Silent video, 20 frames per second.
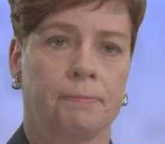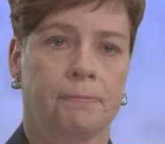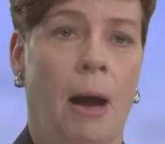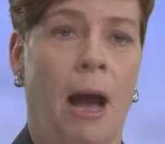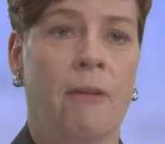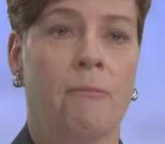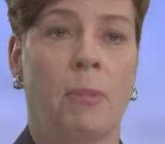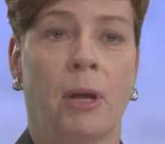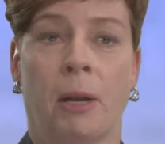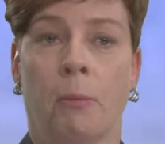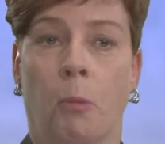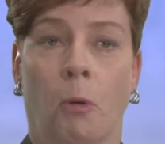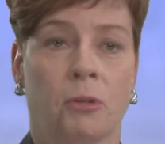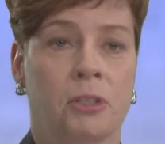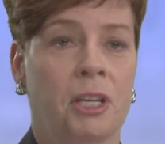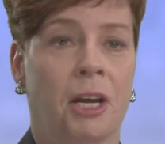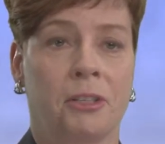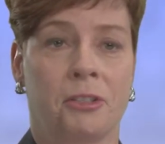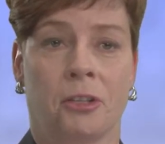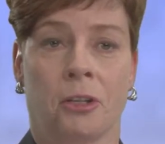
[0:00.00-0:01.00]
I've been on
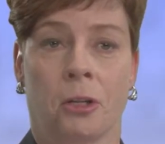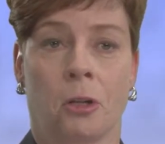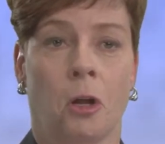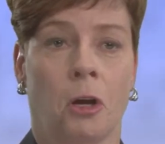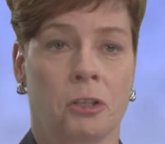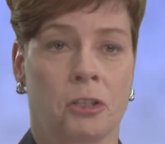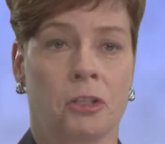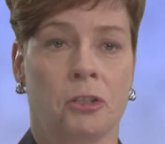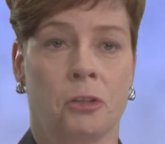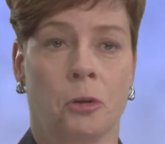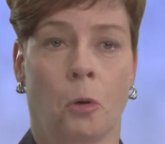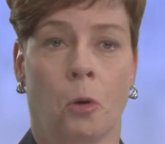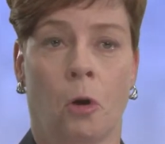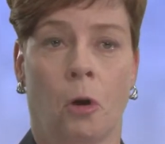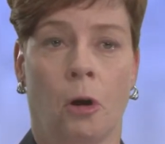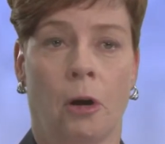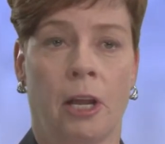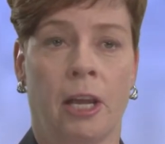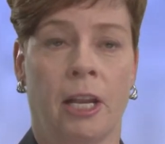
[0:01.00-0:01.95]
both sides of the closet door,